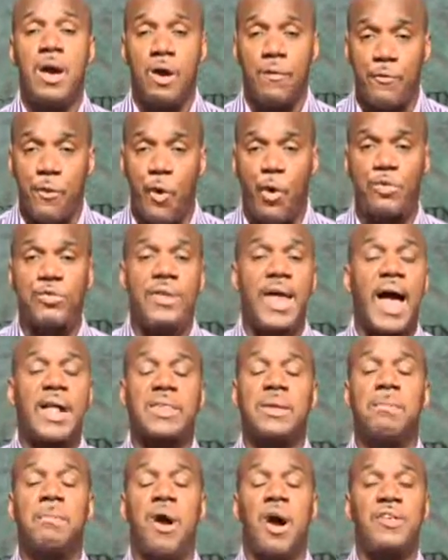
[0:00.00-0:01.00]
Of course,
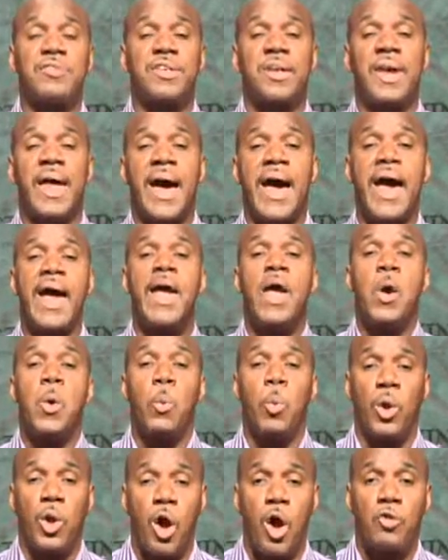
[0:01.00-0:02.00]
Dr. Moss and I
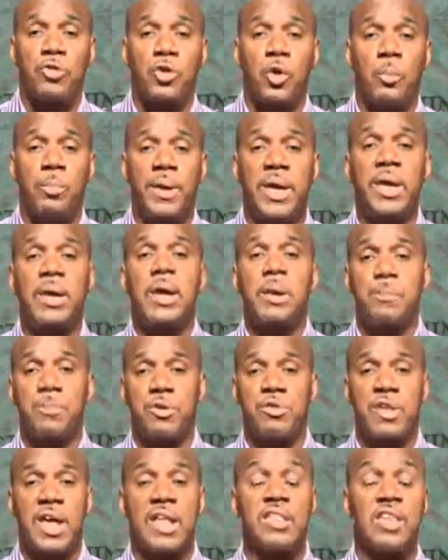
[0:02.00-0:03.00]
will also be
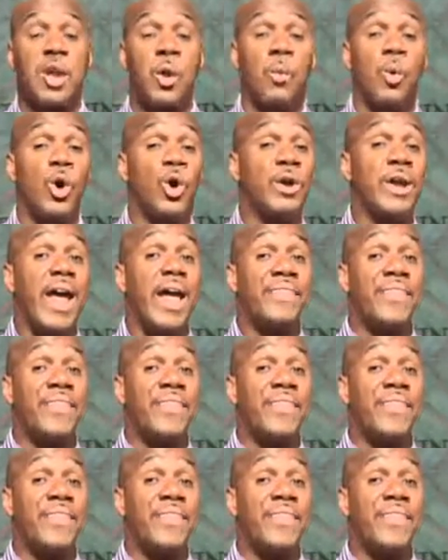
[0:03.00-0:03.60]
presenting the word.